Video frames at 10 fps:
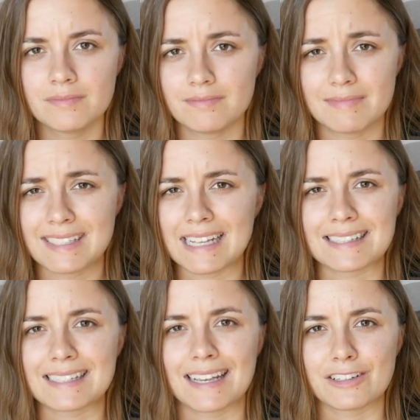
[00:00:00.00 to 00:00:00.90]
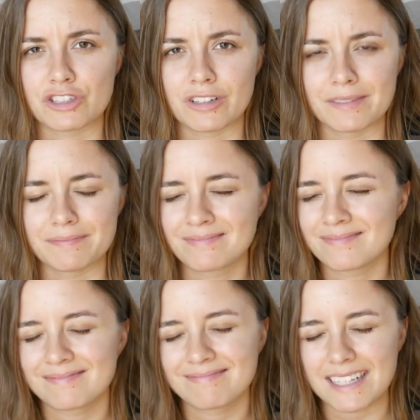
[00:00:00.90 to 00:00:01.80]
sensation.
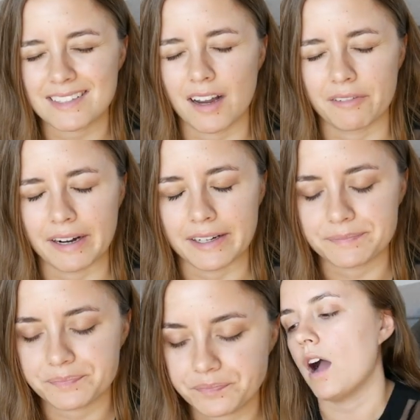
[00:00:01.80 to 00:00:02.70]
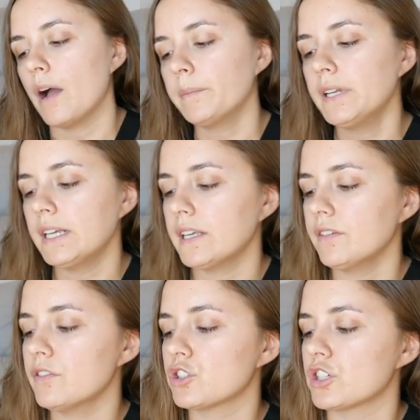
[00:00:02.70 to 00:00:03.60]
That's not right. I'm gonna
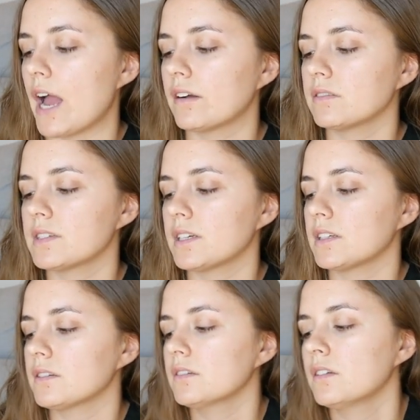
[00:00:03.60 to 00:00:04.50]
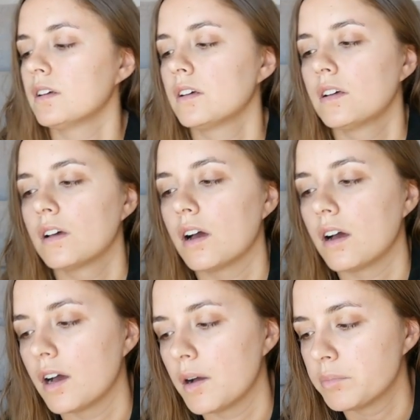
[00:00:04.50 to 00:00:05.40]
give the Shackleton
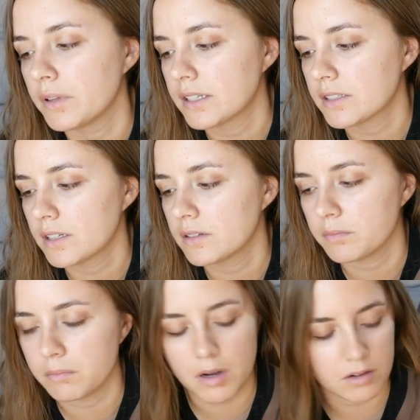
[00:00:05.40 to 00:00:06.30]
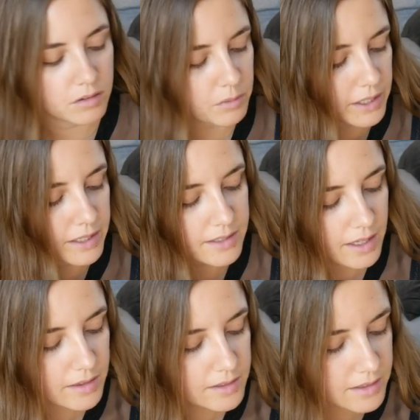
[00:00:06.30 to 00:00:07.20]
blended malt. Oh, wait, is
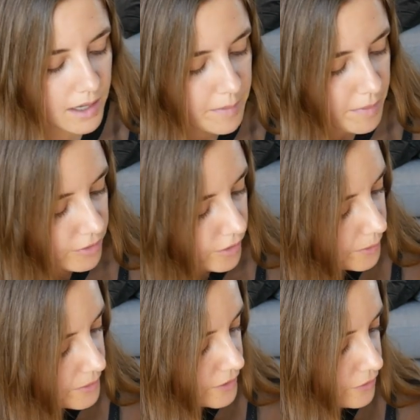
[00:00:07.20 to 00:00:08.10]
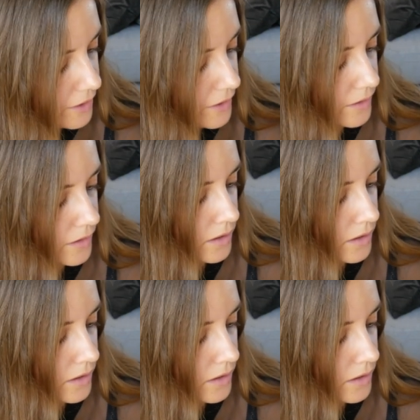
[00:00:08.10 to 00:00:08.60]
that the same? I thought they were different.